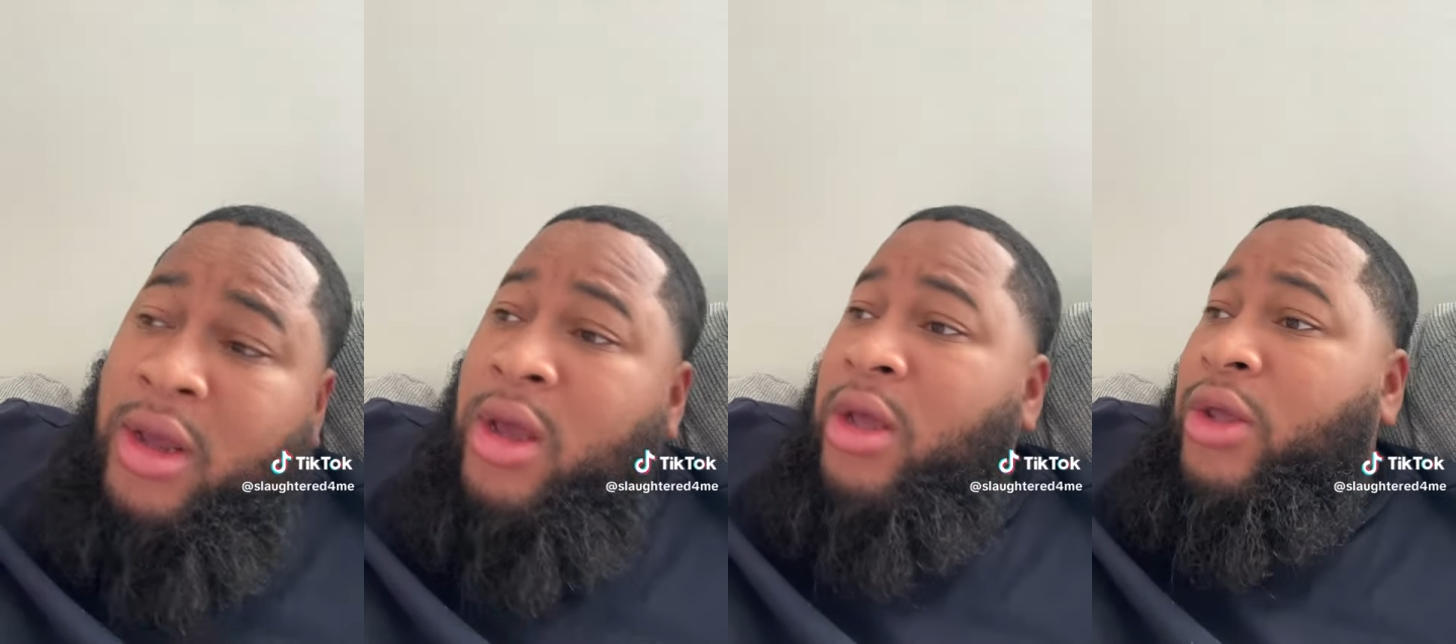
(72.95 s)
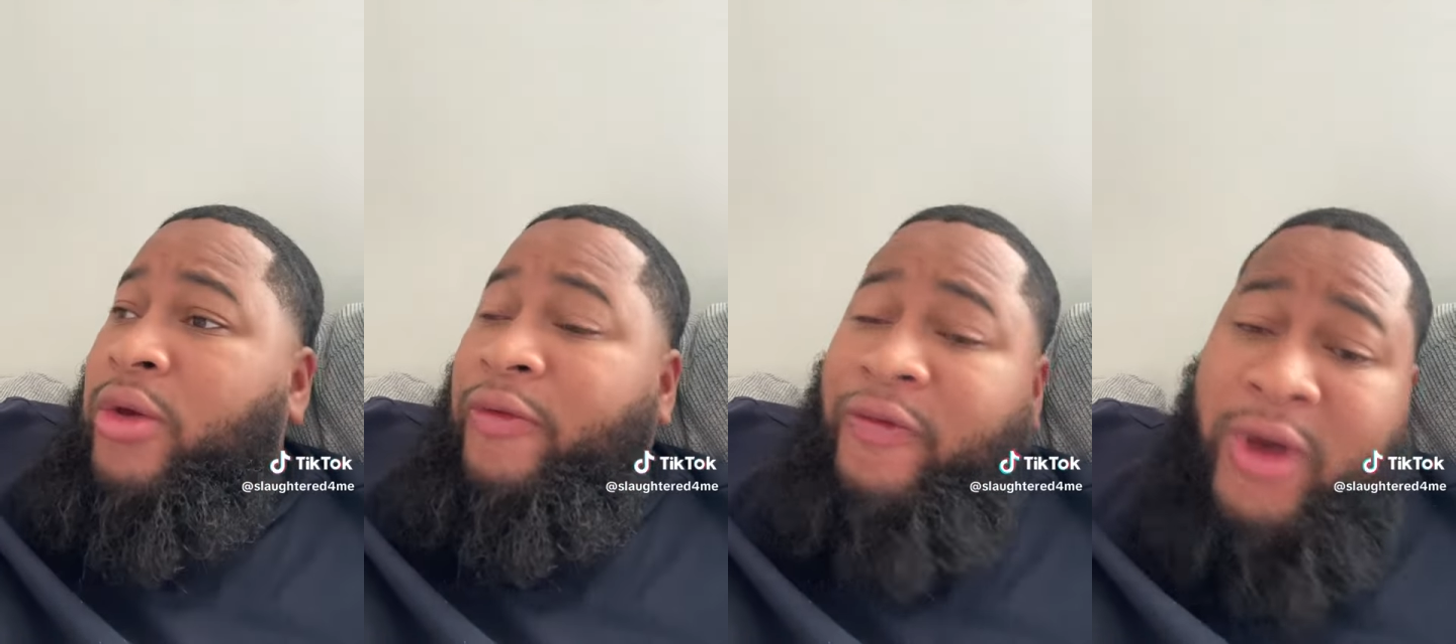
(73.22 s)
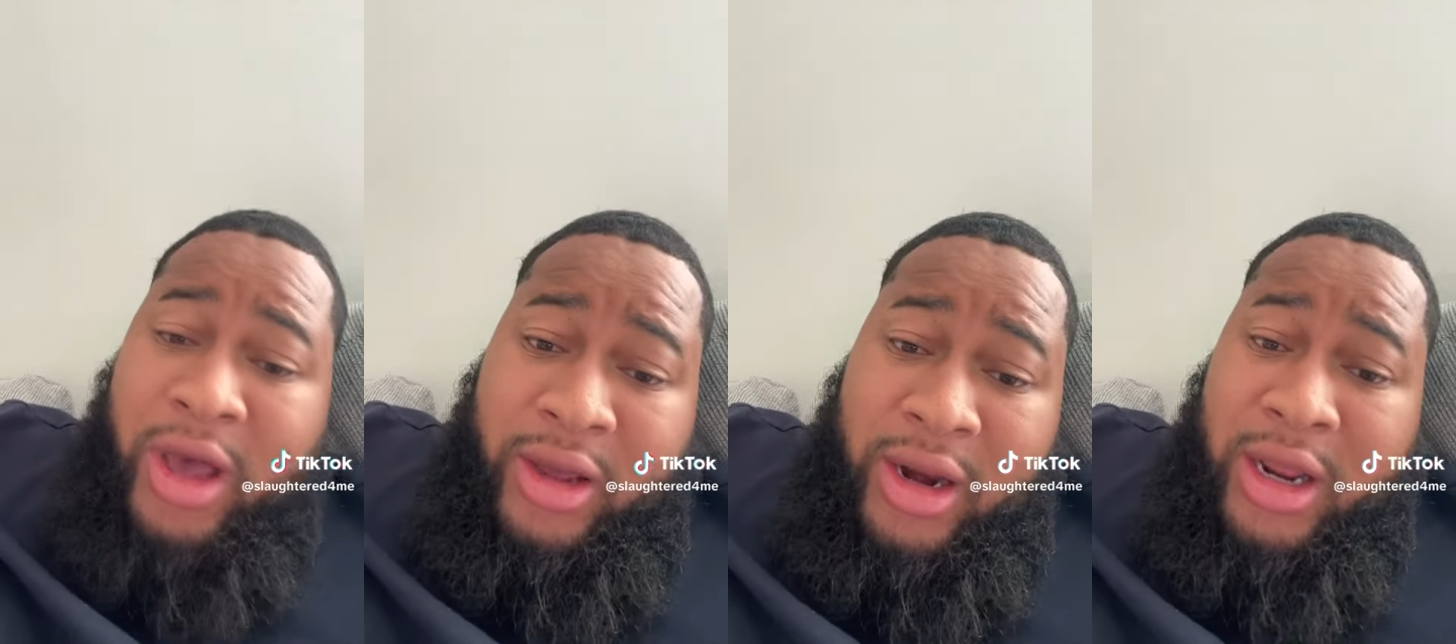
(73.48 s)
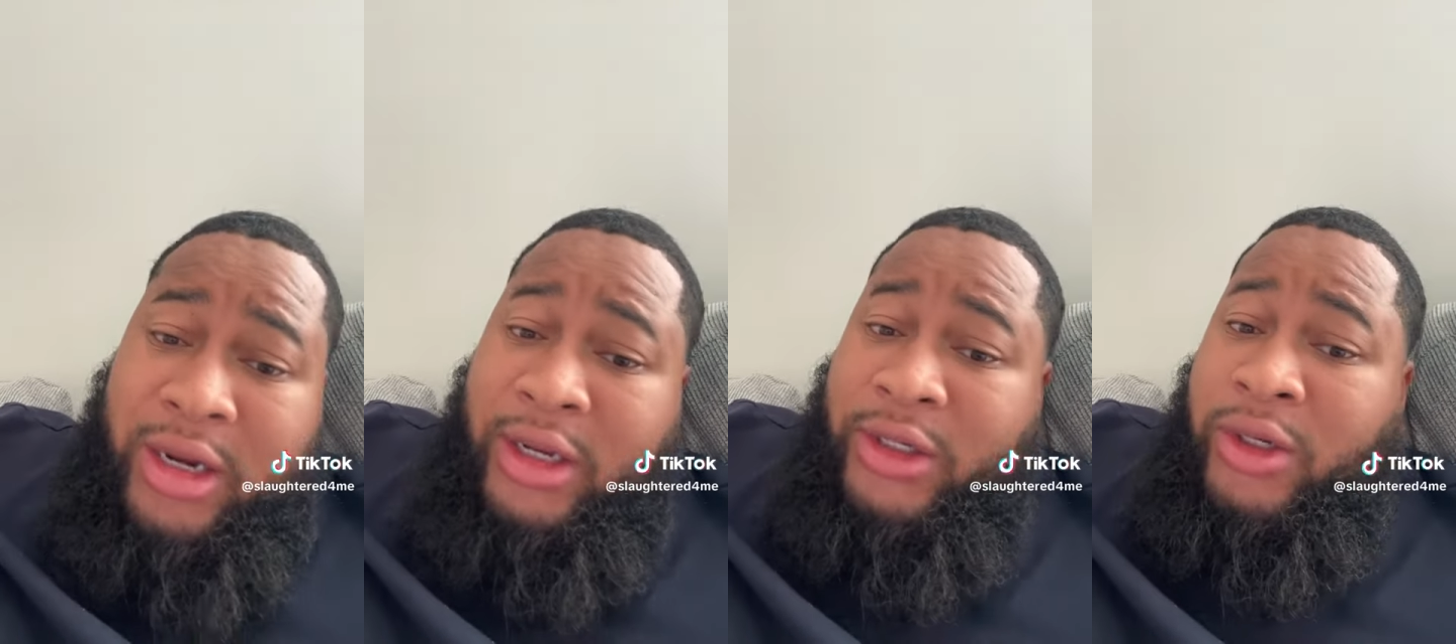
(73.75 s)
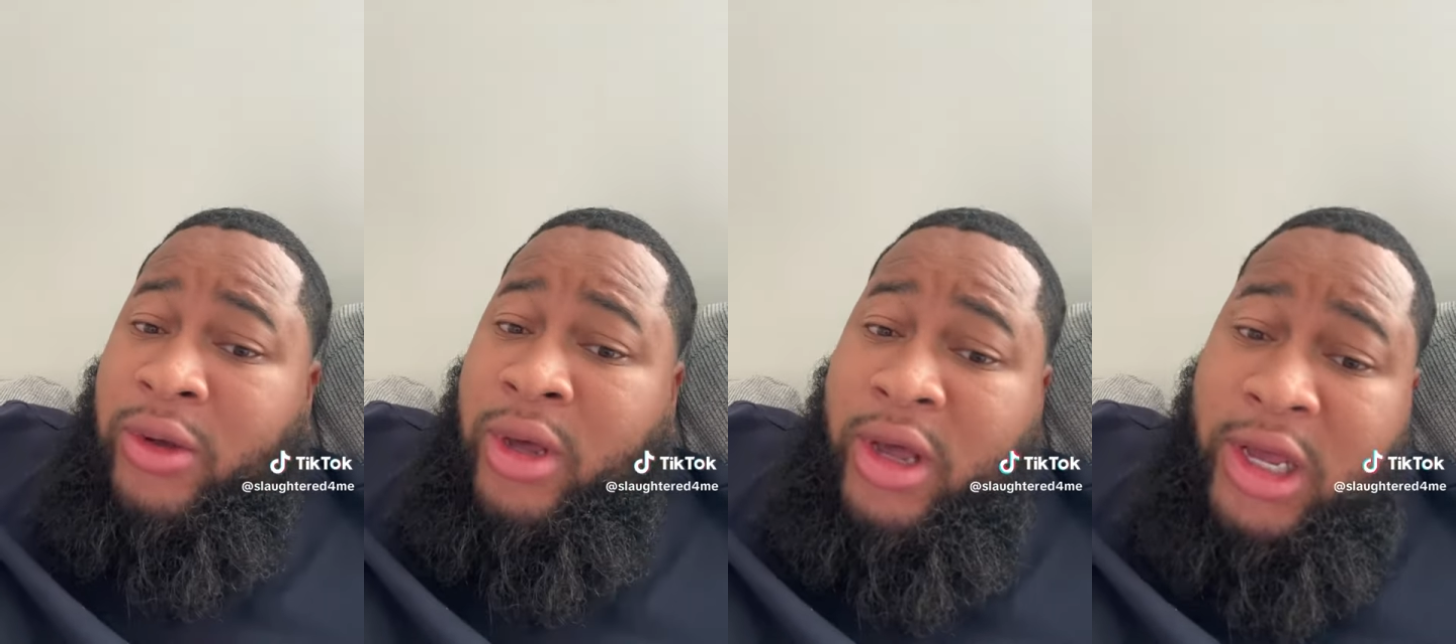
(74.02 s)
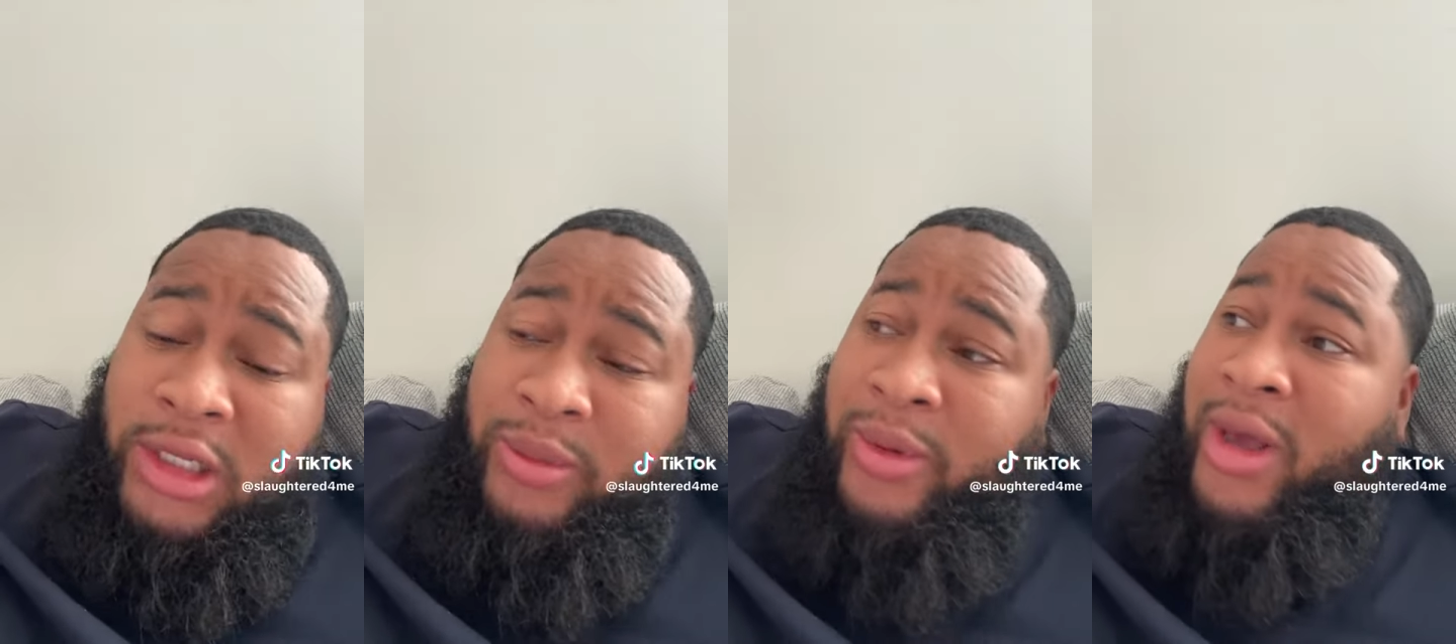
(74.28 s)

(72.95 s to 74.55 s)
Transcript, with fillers: you found out that your husband